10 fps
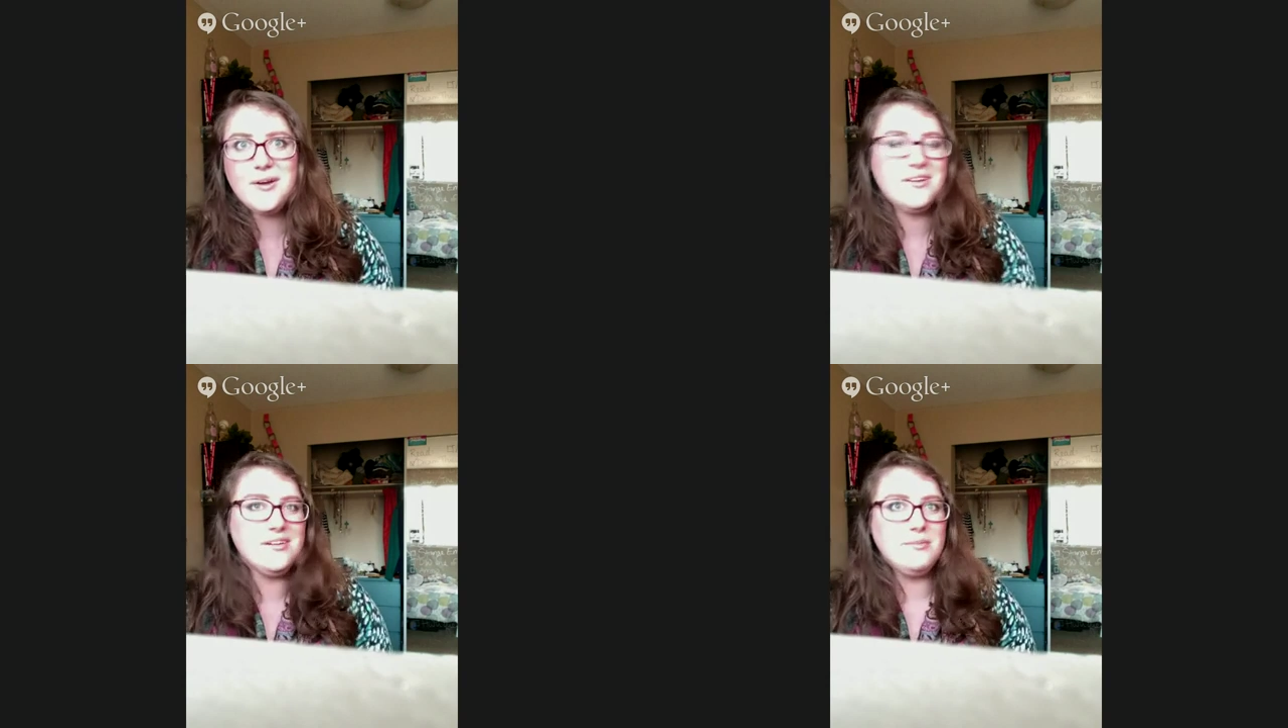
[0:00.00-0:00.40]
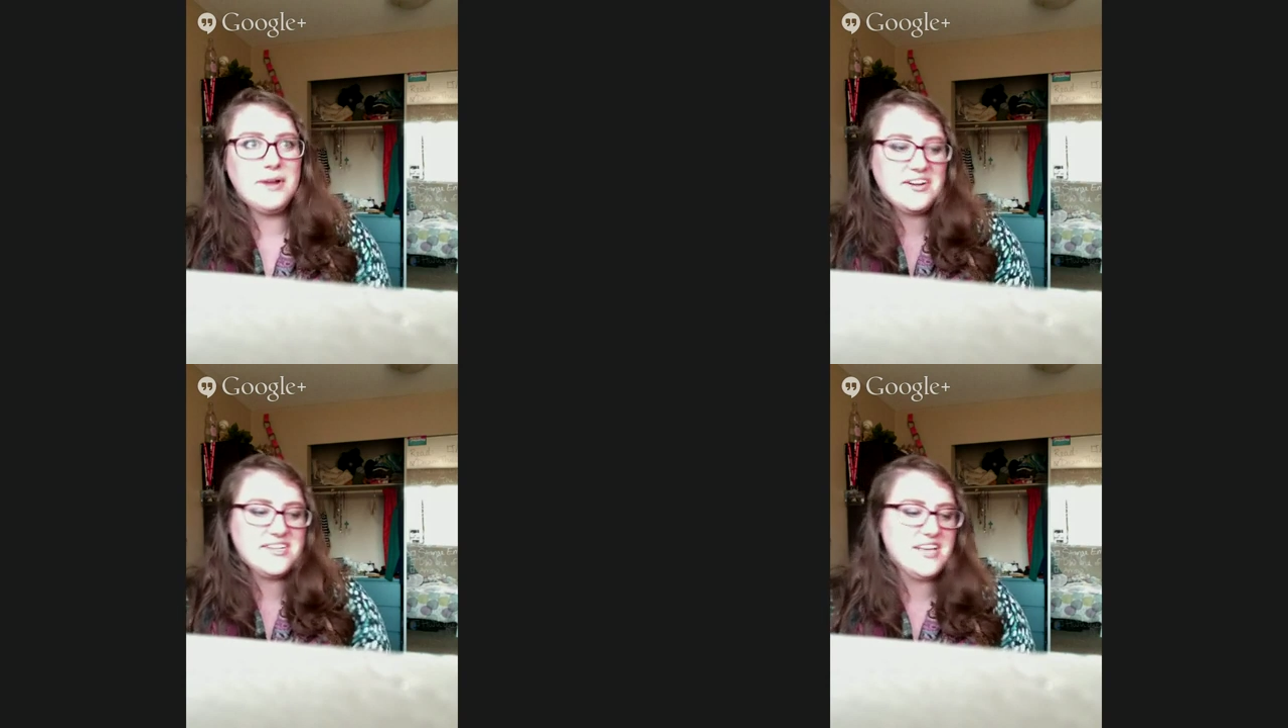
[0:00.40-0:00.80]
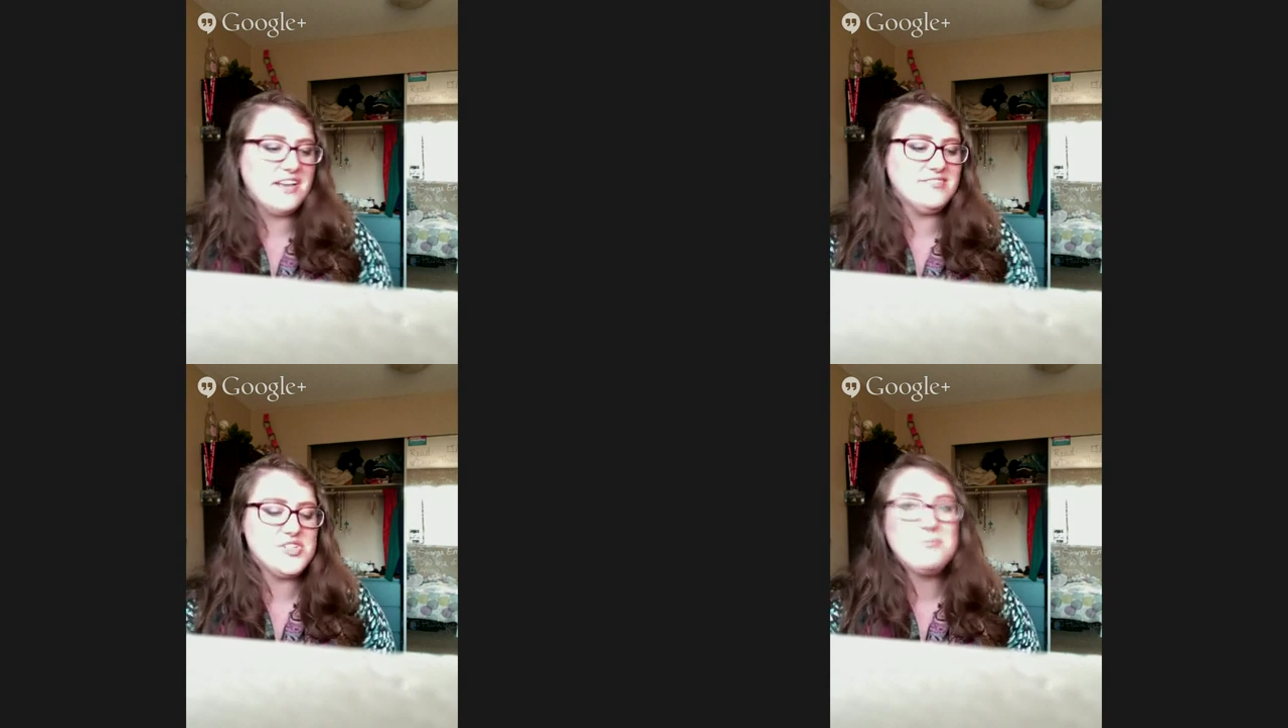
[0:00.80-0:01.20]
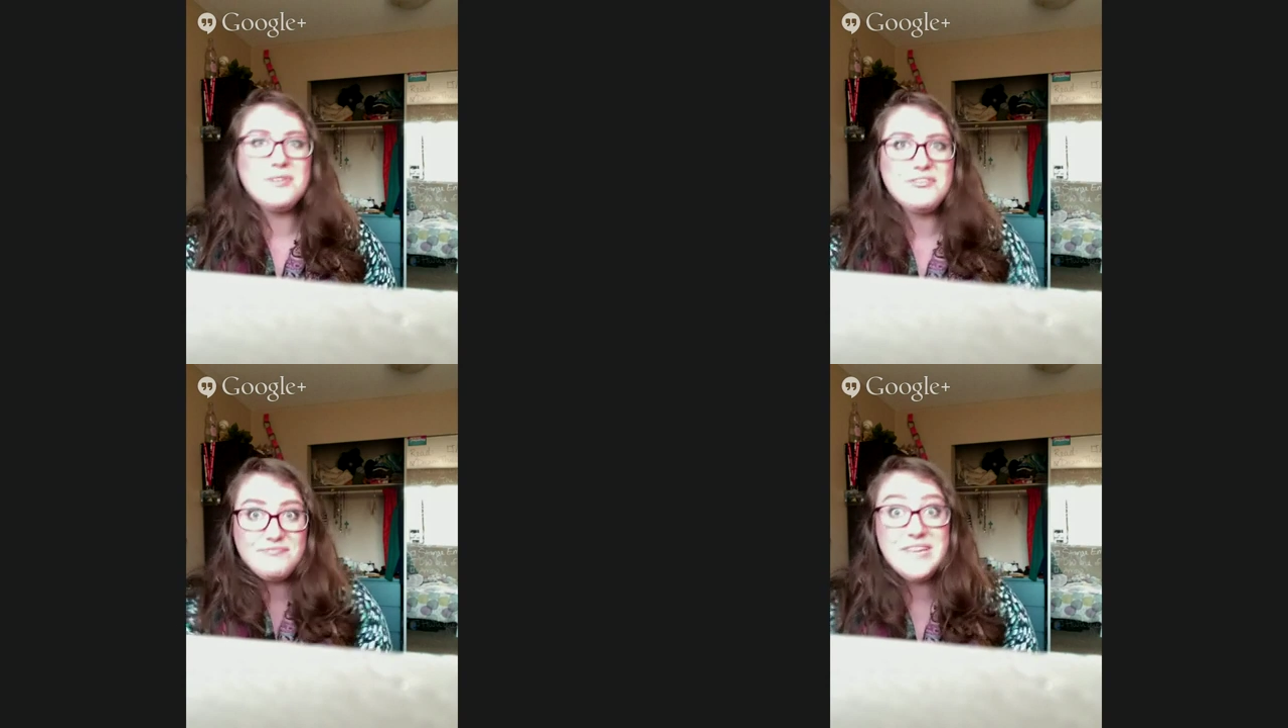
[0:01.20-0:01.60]
it in American television,
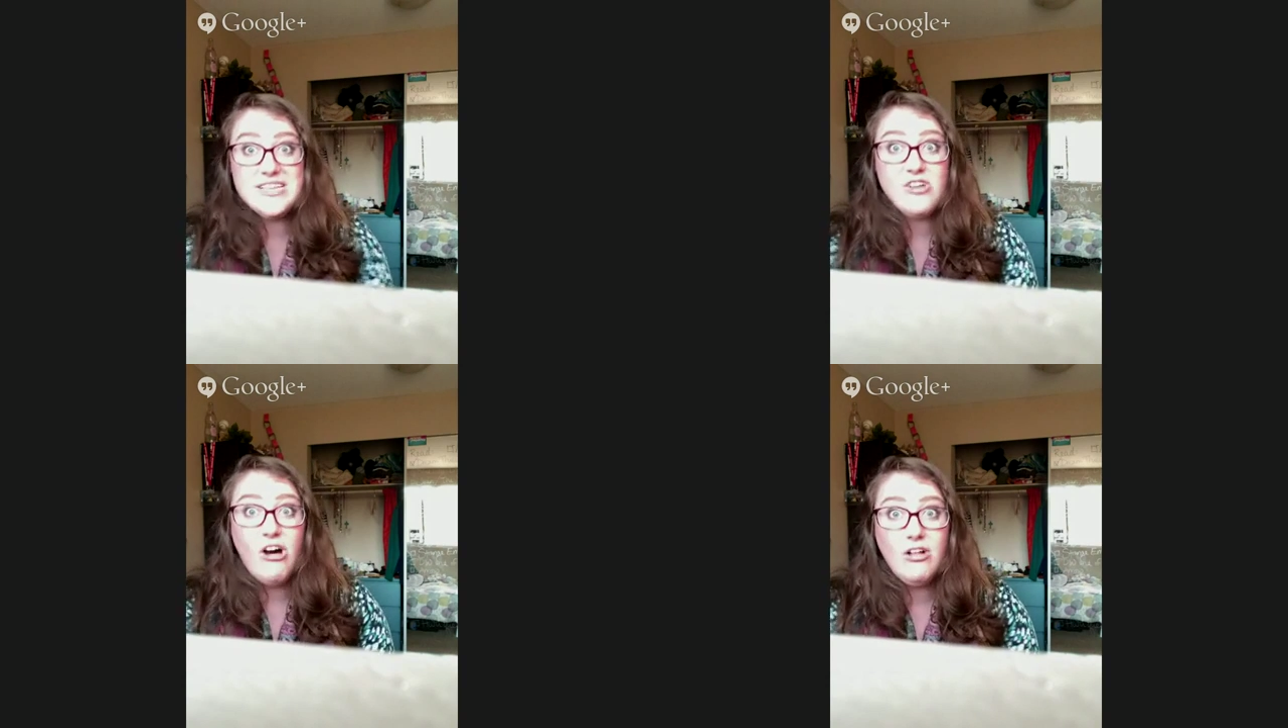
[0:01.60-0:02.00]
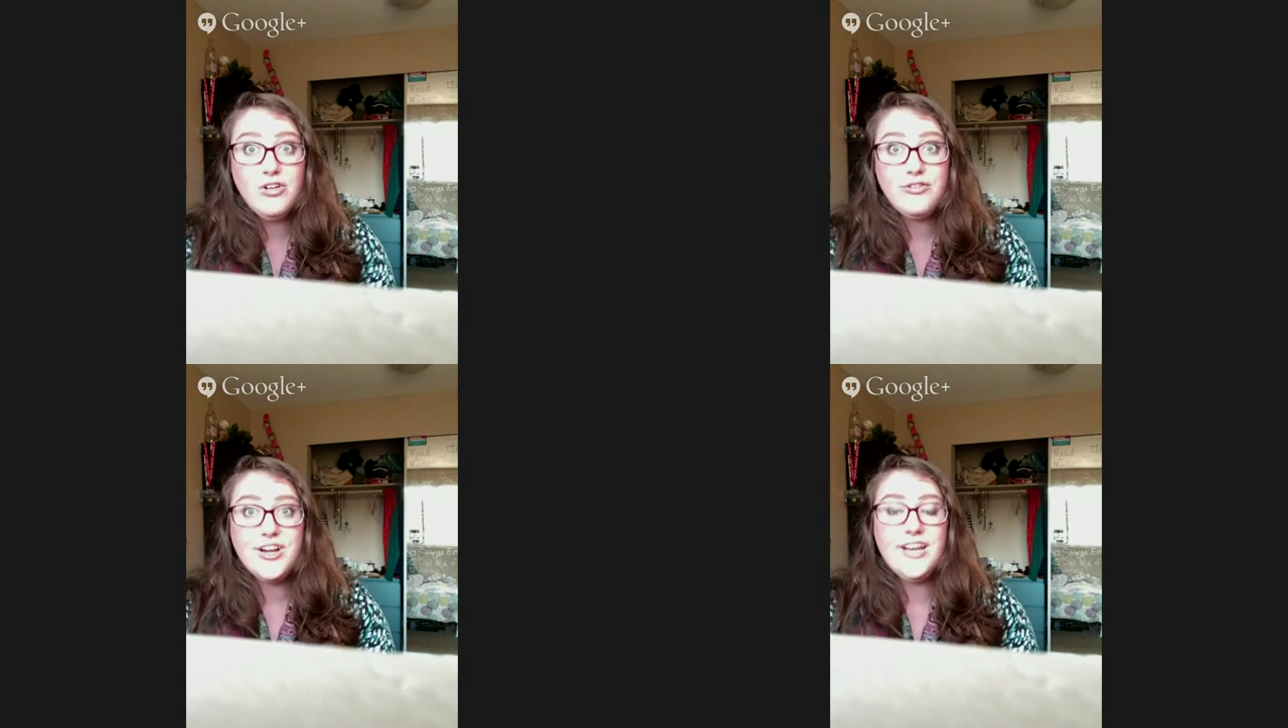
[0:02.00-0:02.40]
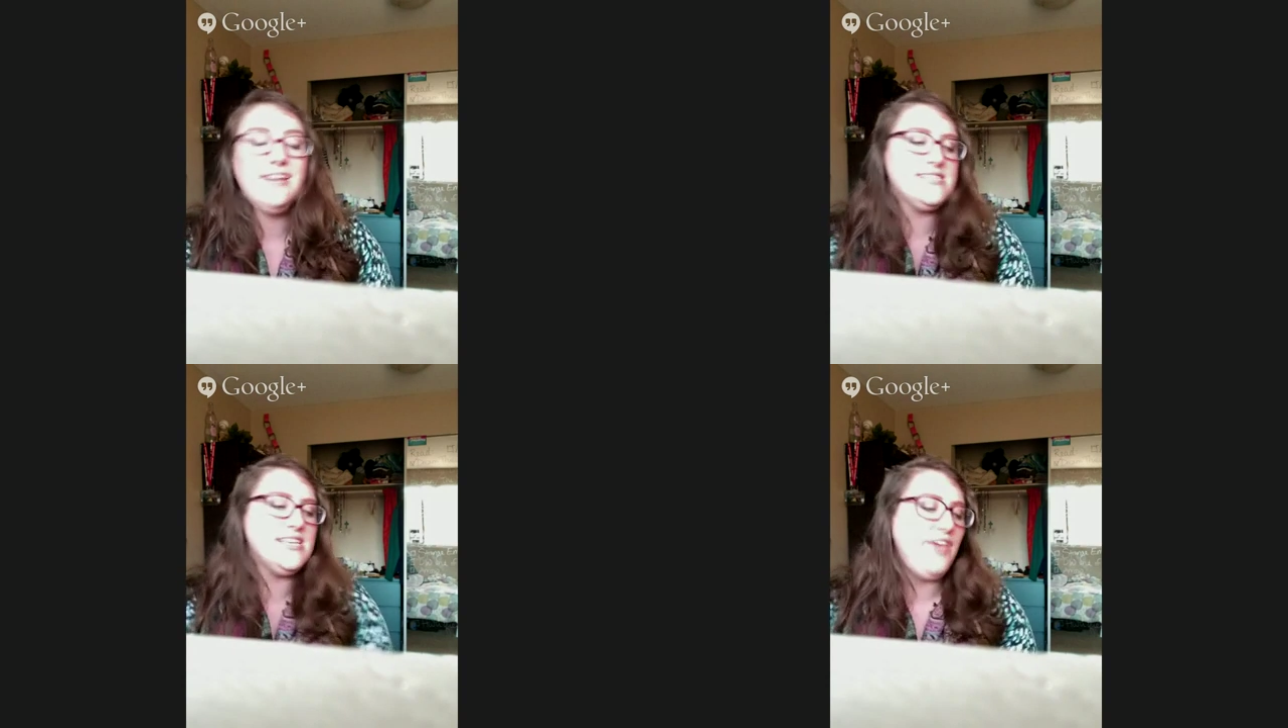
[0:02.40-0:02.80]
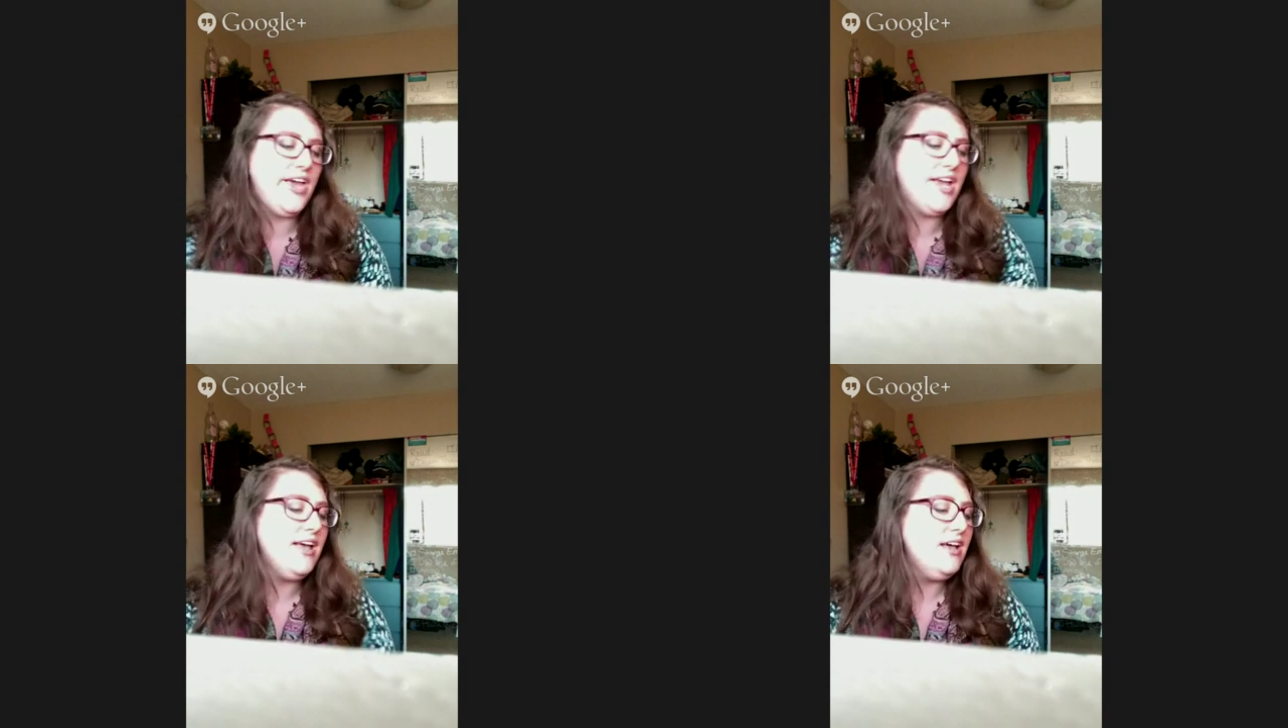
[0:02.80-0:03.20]
but it's all over Canadian TV.